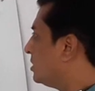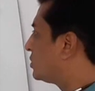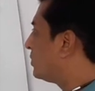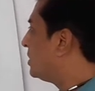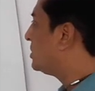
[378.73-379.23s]

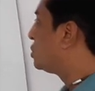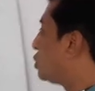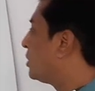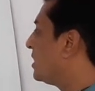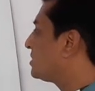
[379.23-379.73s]
This one is
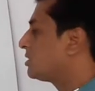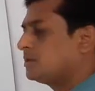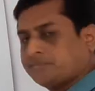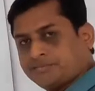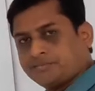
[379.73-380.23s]
shortest.
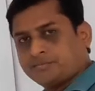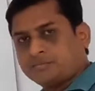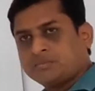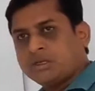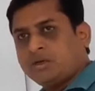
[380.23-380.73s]

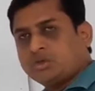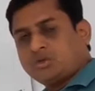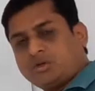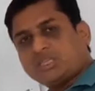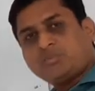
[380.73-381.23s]

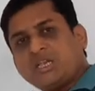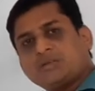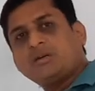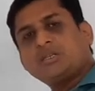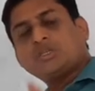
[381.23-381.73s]
So
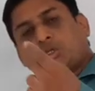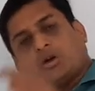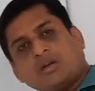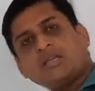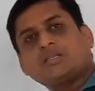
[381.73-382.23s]
displacement is
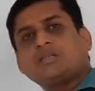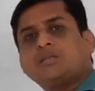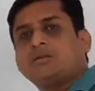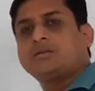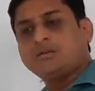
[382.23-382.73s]
shortest
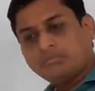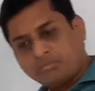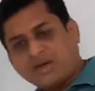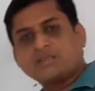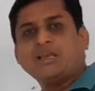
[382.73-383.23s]

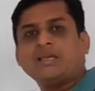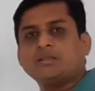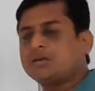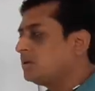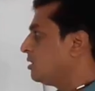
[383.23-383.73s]
path
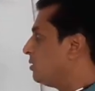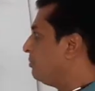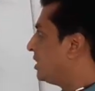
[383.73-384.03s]
length